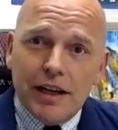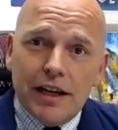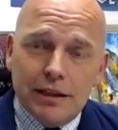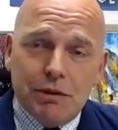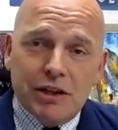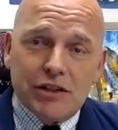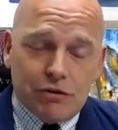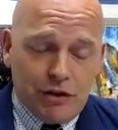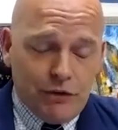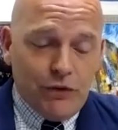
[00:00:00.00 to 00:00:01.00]
in the
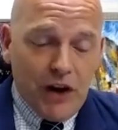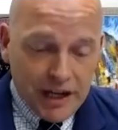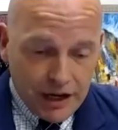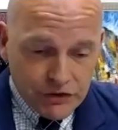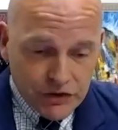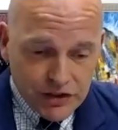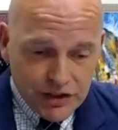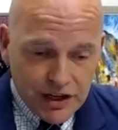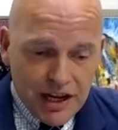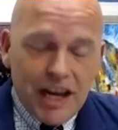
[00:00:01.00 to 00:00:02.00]
Ministry of Finance.
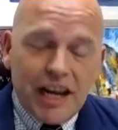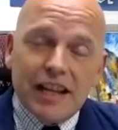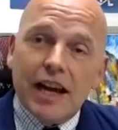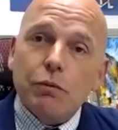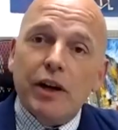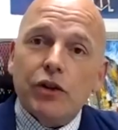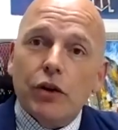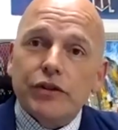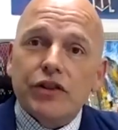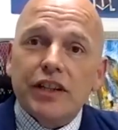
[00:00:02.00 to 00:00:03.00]
He then went on
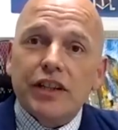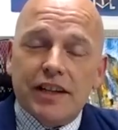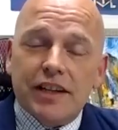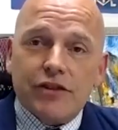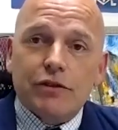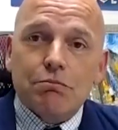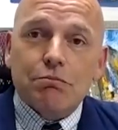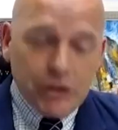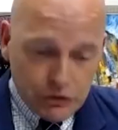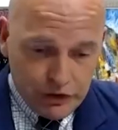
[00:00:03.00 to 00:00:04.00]
to the International
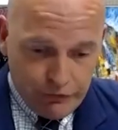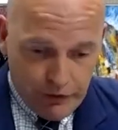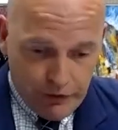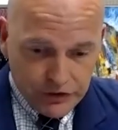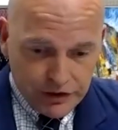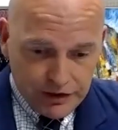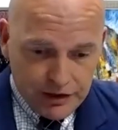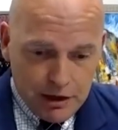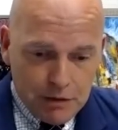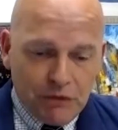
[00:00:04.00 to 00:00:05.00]
Monetary Fund
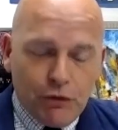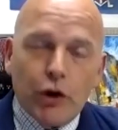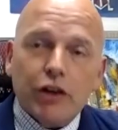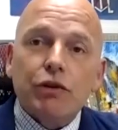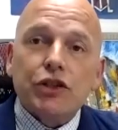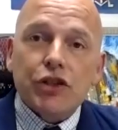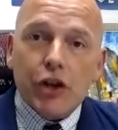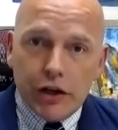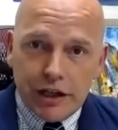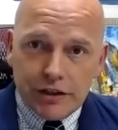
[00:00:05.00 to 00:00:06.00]
before
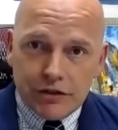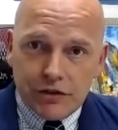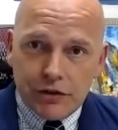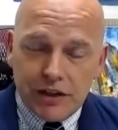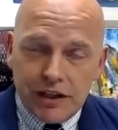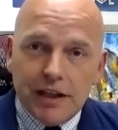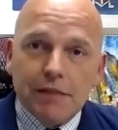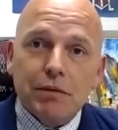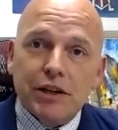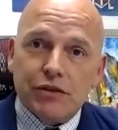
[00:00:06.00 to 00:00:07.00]
returning to the
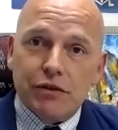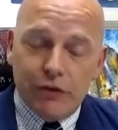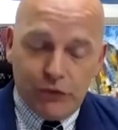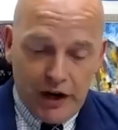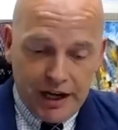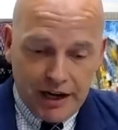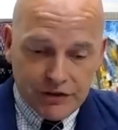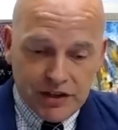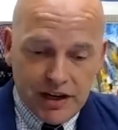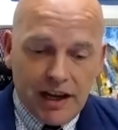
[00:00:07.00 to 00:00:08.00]
Ministry of
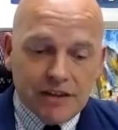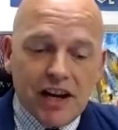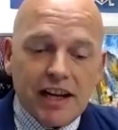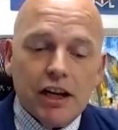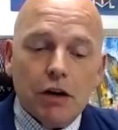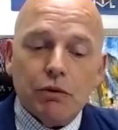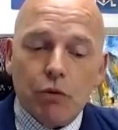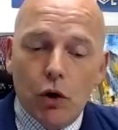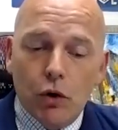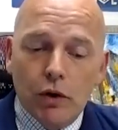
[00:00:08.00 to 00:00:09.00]
Finance and taking up the
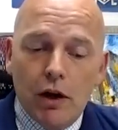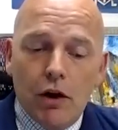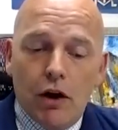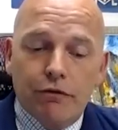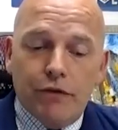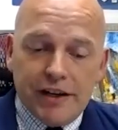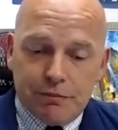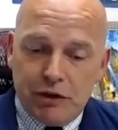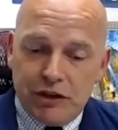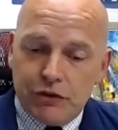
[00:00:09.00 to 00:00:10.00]
role of Vice
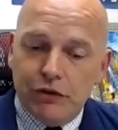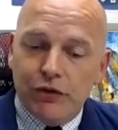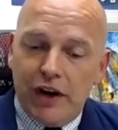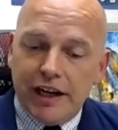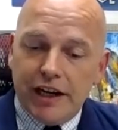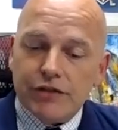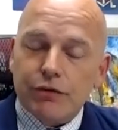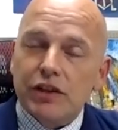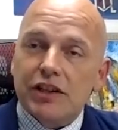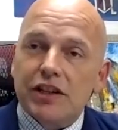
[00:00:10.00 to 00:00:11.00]
Minister of Finance
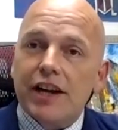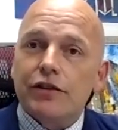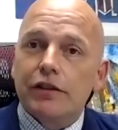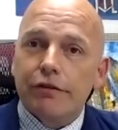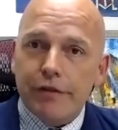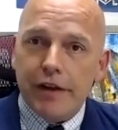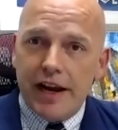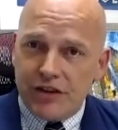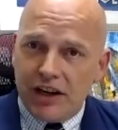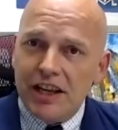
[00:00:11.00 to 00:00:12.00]
for International
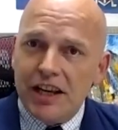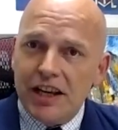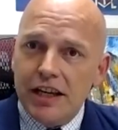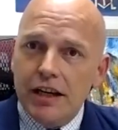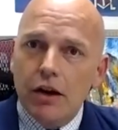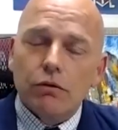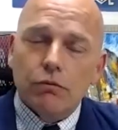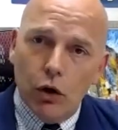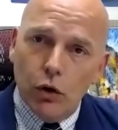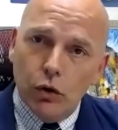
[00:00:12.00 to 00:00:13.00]
Affairs, a key
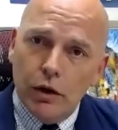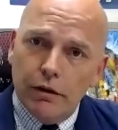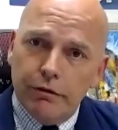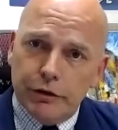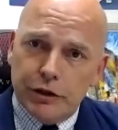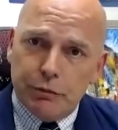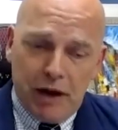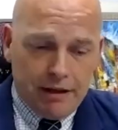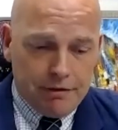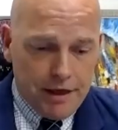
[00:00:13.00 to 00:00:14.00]
role for
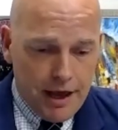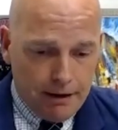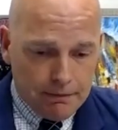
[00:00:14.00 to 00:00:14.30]
Japan there.